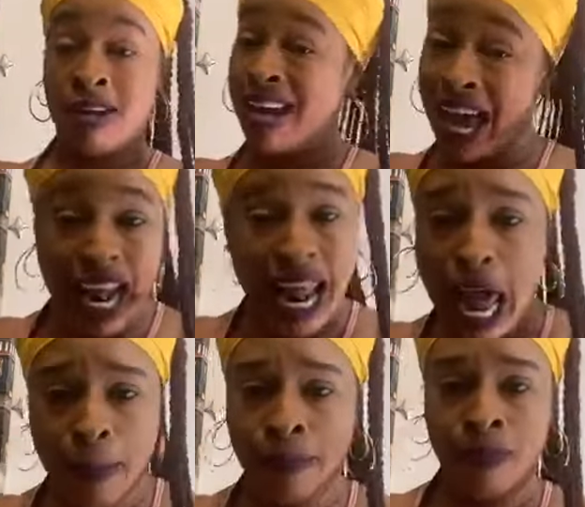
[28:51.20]
None
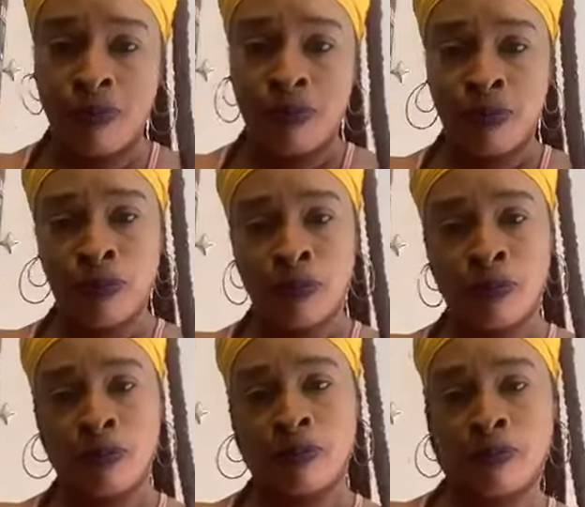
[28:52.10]

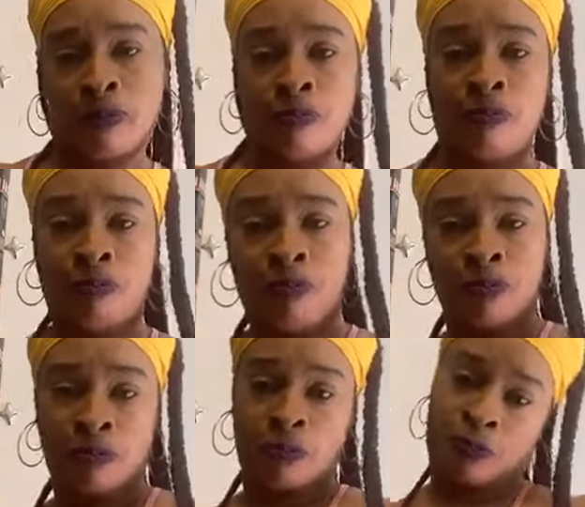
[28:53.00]
of
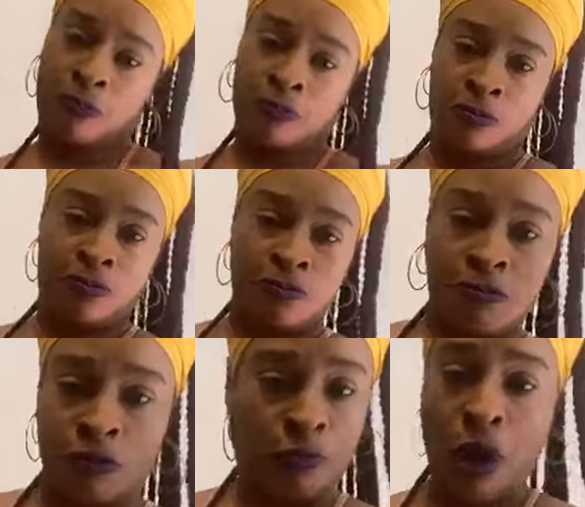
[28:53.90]
them.
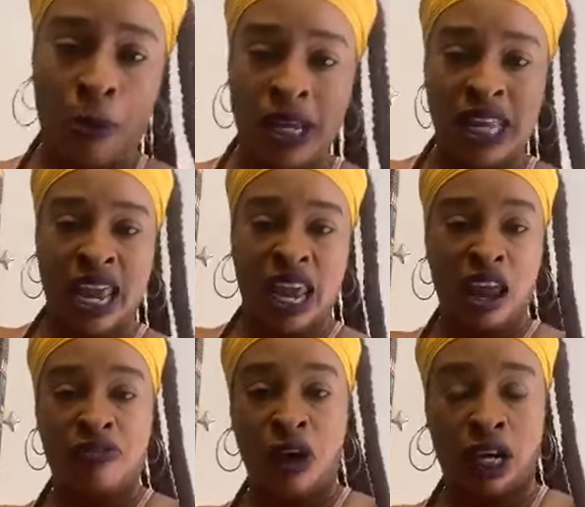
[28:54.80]
Properly take
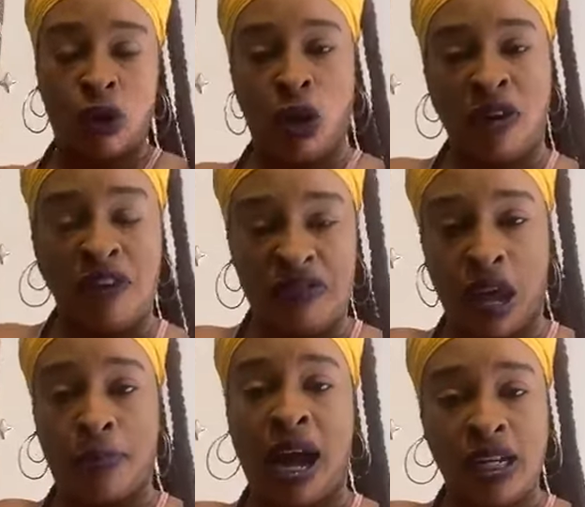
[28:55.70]
care of their fucking
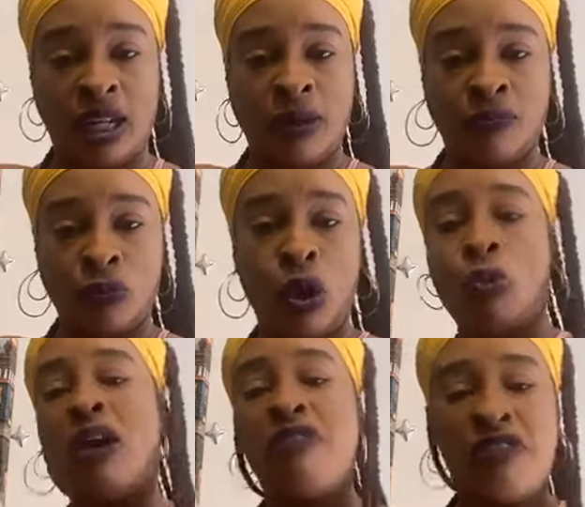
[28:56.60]
150 a month.
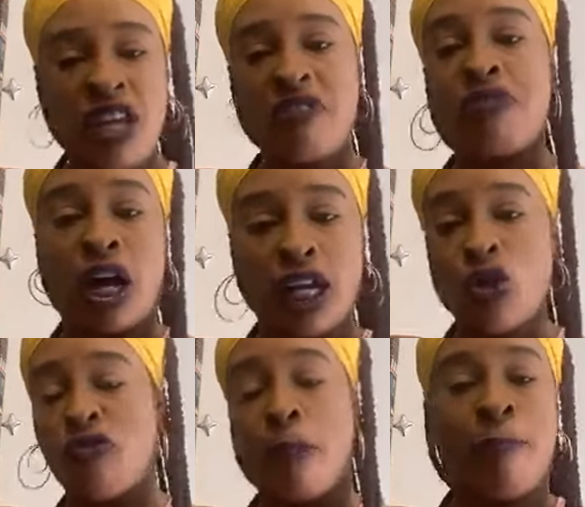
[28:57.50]
What 150 could
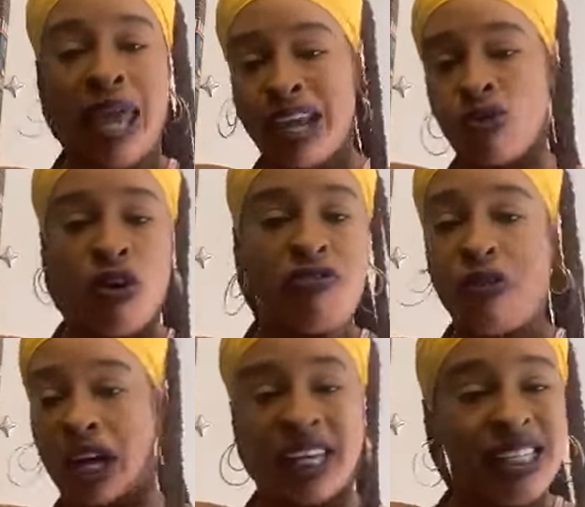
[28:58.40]
fucking do for a big grown
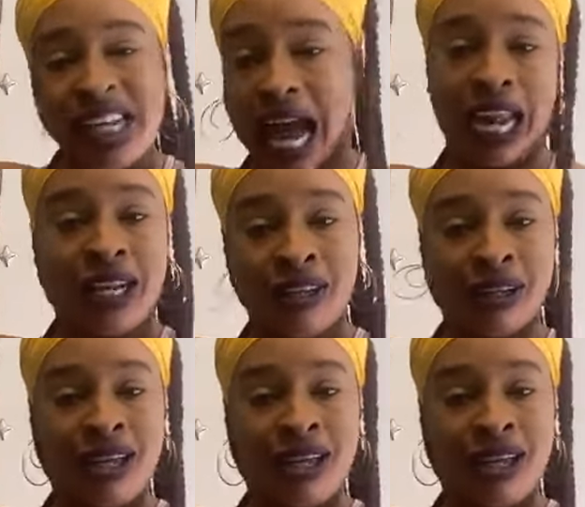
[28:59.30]
fucking child?